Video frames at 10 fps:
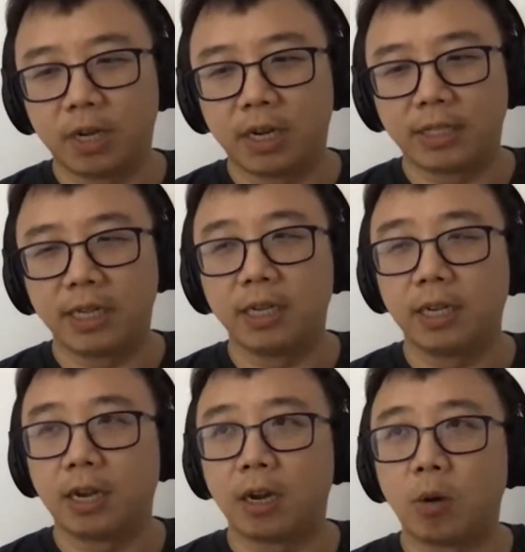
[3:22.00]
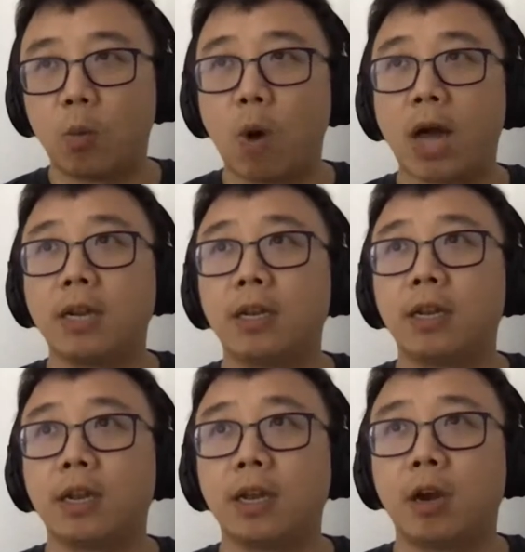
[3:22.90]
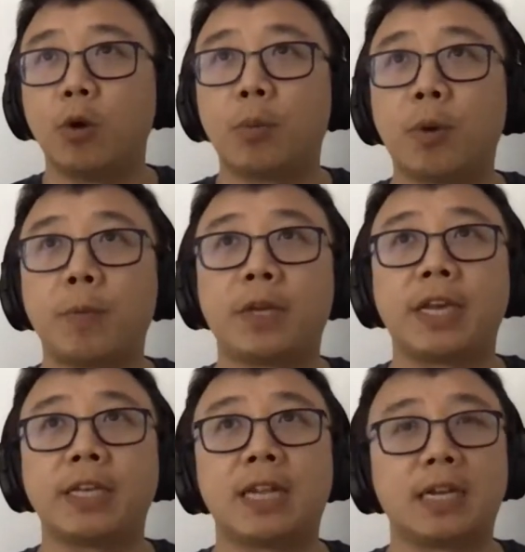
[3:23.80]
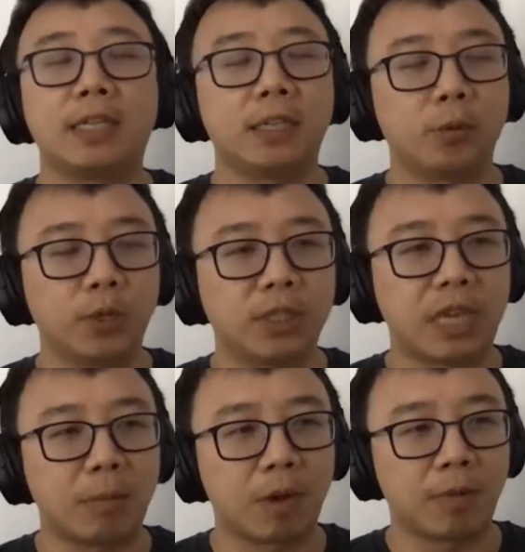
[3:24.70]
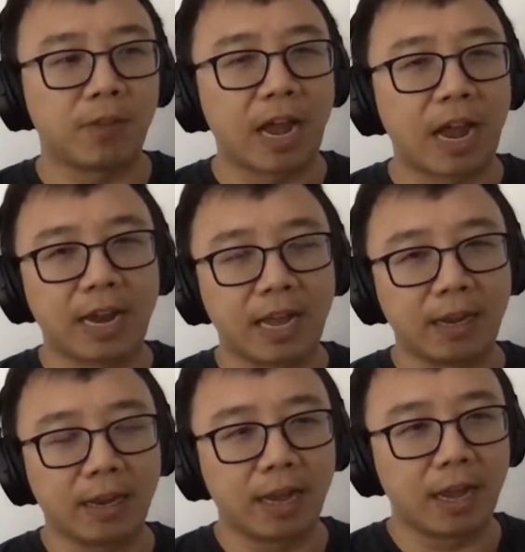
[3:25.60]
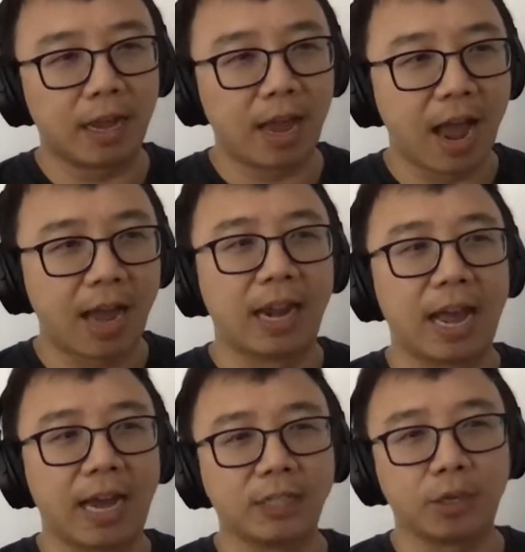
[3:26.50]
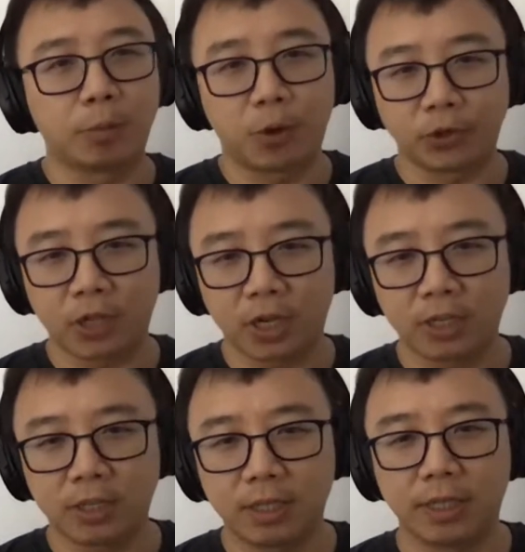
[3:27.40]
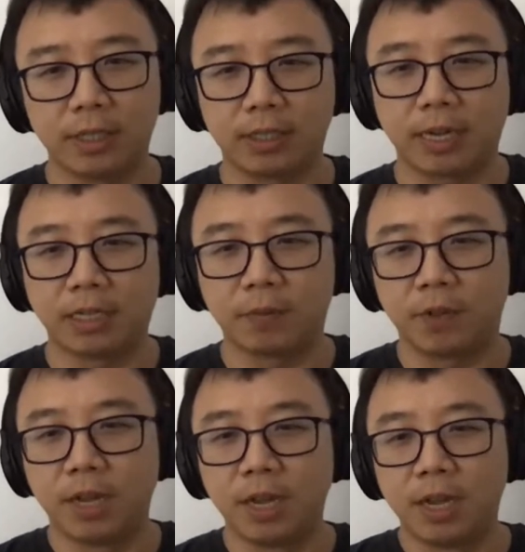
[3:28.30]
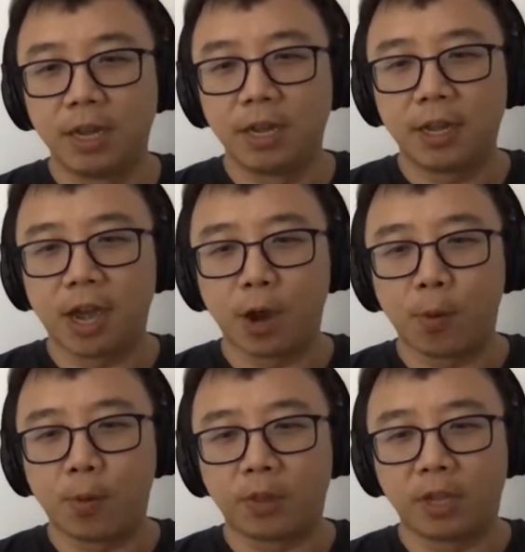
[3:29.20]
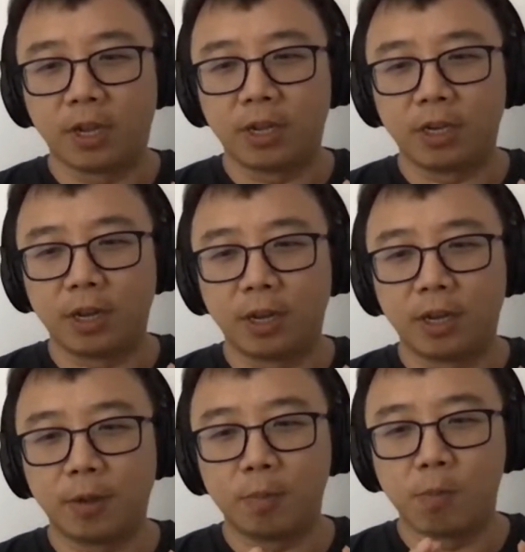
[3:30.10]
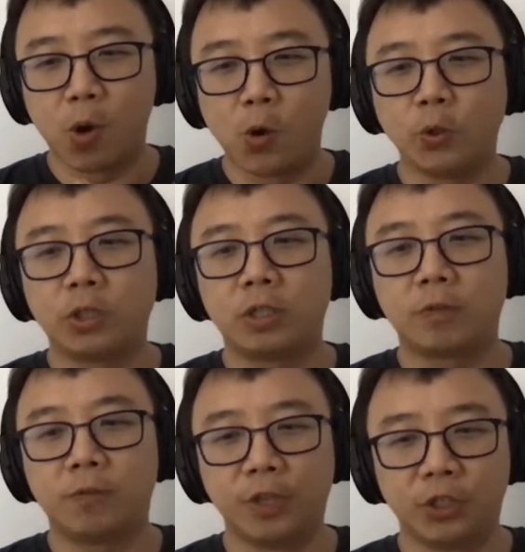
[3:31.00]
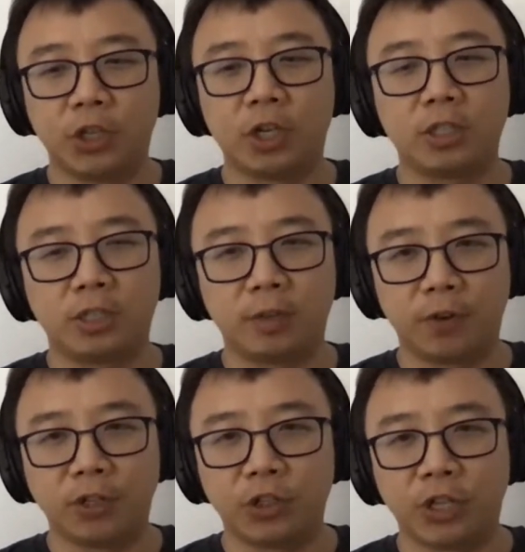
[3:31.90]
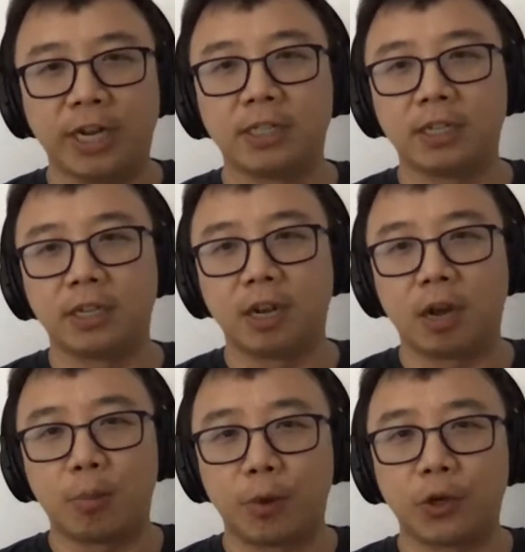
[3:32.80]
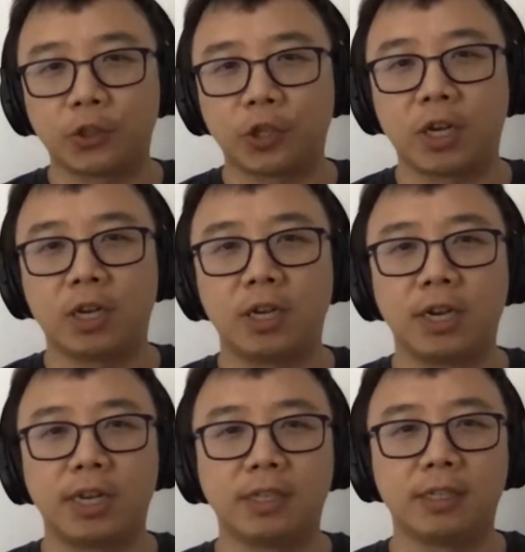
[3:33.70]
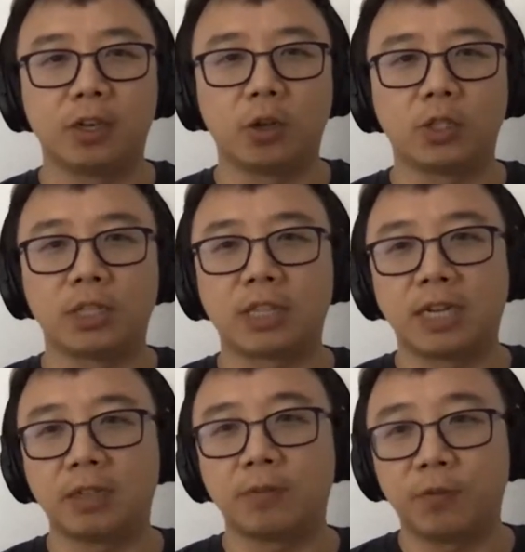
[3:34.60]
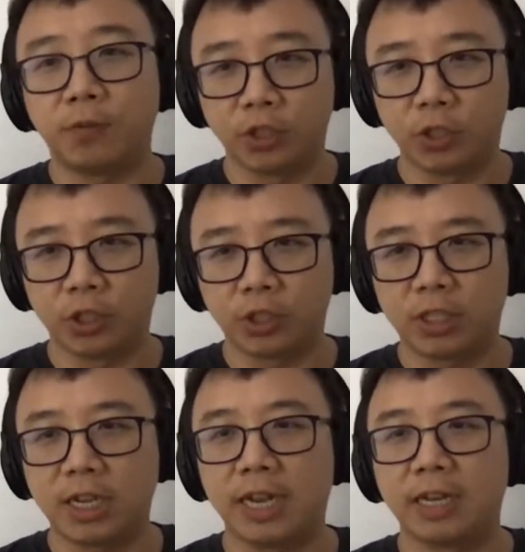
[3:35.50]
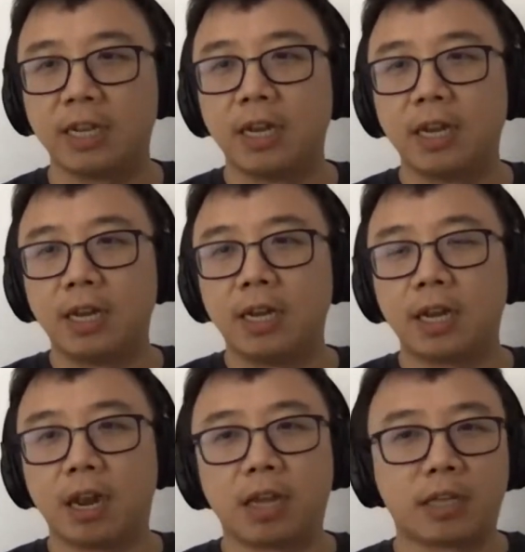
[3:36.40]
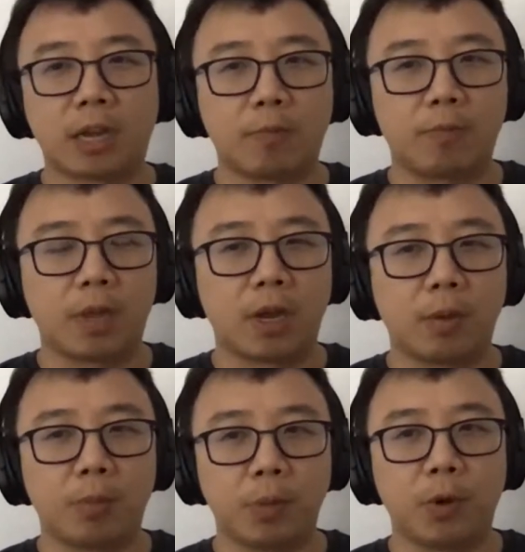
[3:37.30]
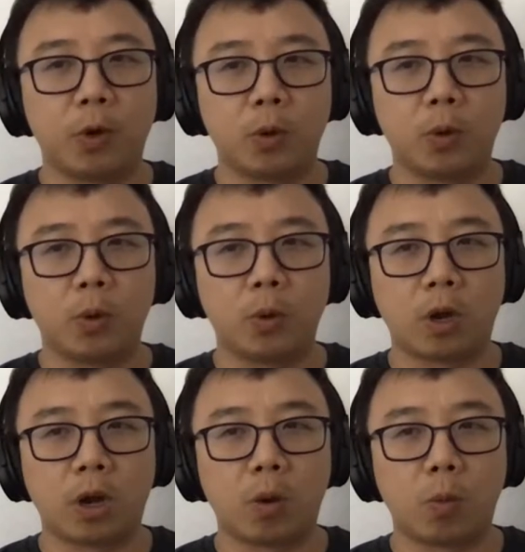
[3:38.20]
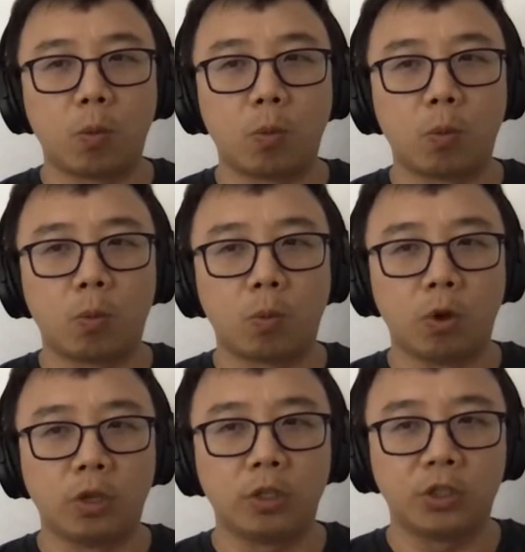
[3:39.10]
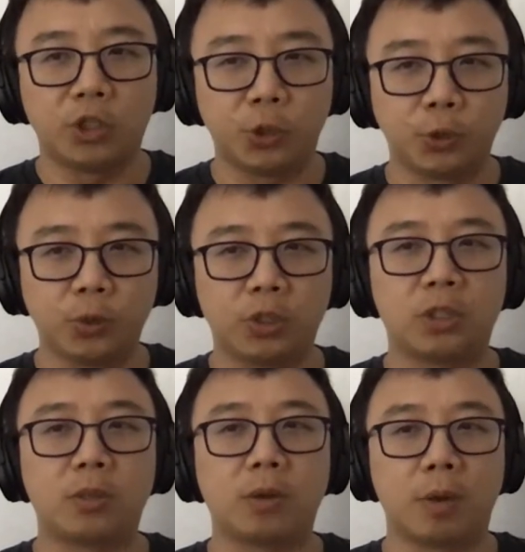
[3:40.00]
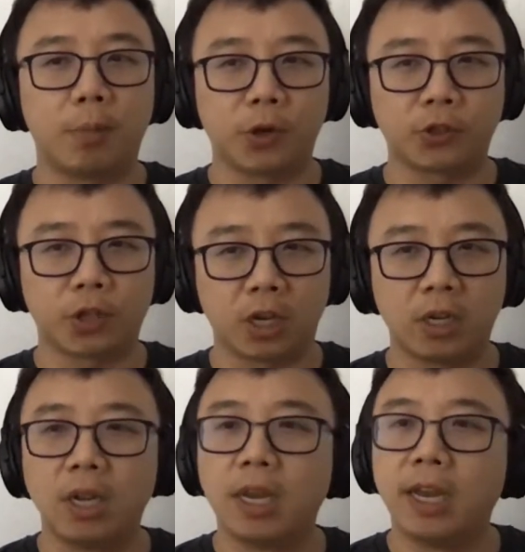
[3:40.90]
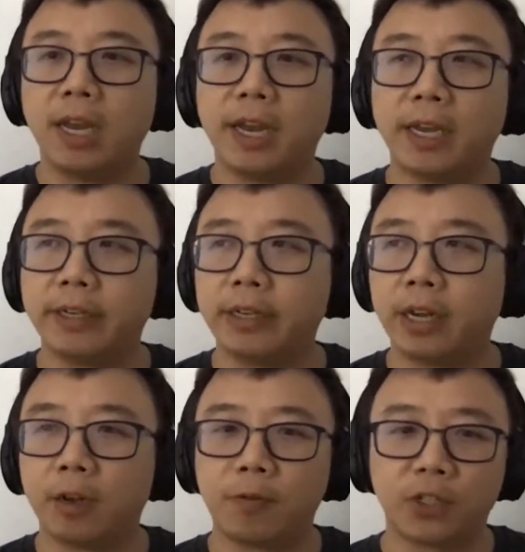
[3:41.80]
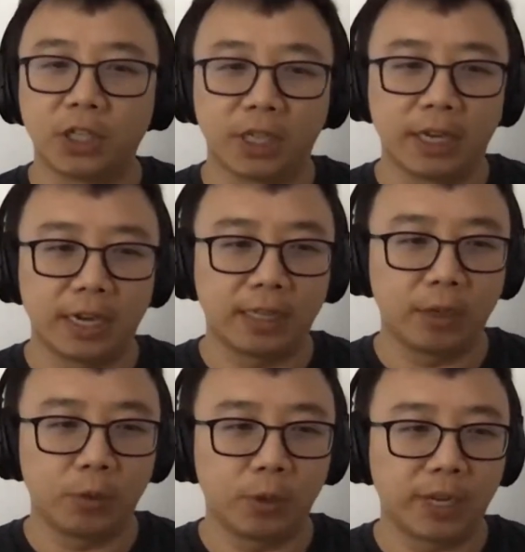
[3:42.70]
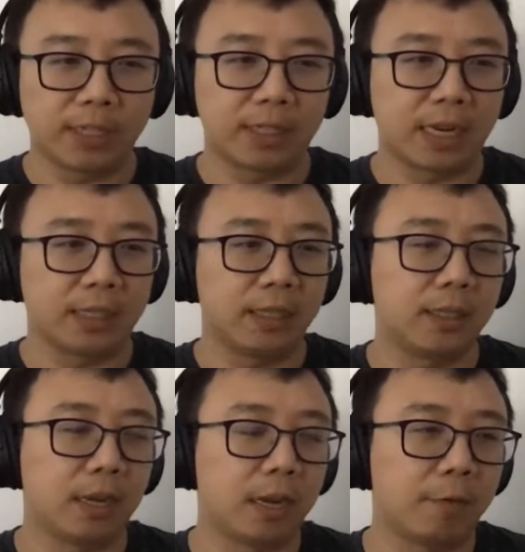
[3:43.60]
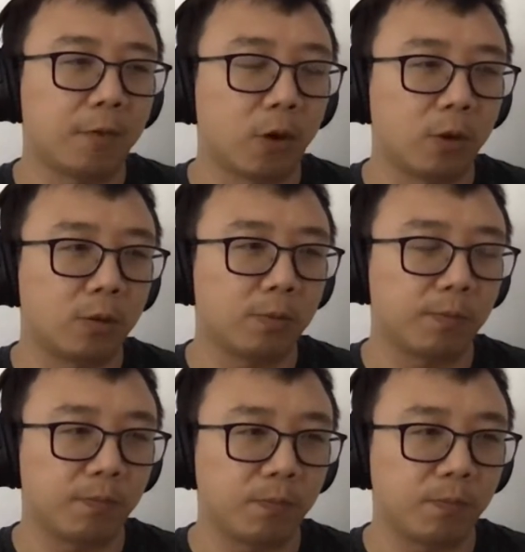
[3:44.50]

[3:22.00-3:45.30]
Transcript: I think we'll probably get started with some of the highlights of Pulsar that is kind of the most featured differentiator of Pulsar, and those are kind of the features that a lot of people would choose Pulsar. And for today, I think we'll get started from